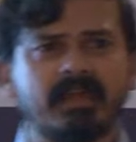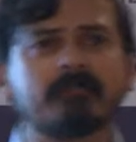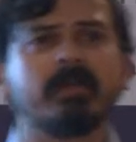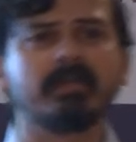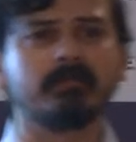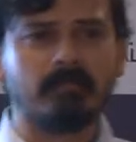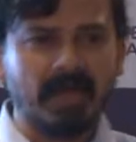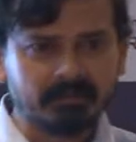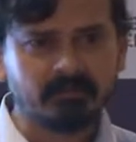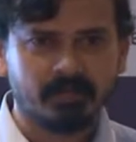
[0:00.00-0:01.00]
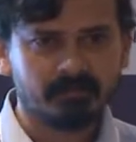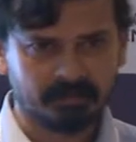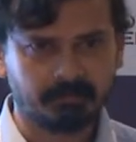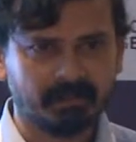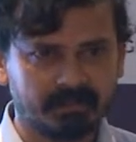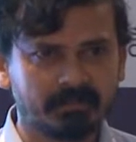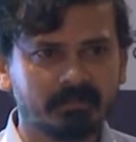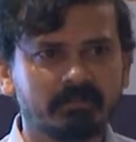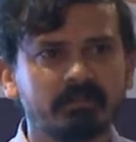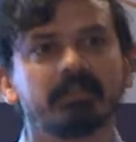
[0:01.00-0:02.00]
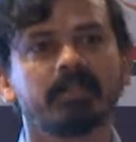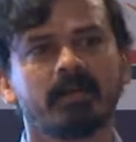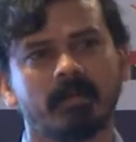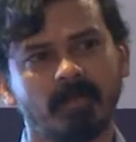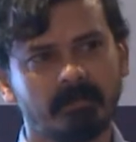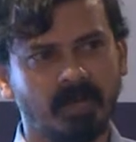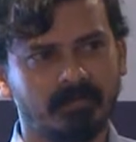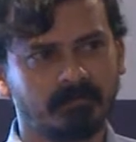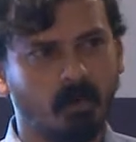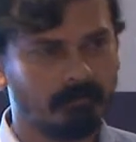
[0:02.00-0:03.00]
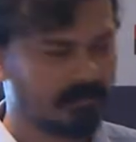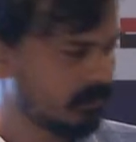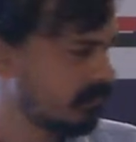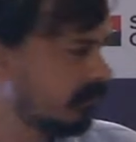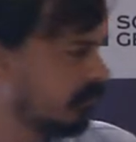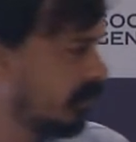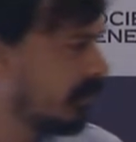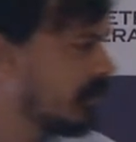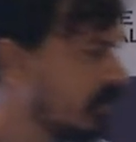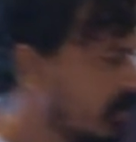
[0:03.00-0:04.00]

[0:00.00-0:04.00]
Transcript: they are making massive investments in their M L platform, right?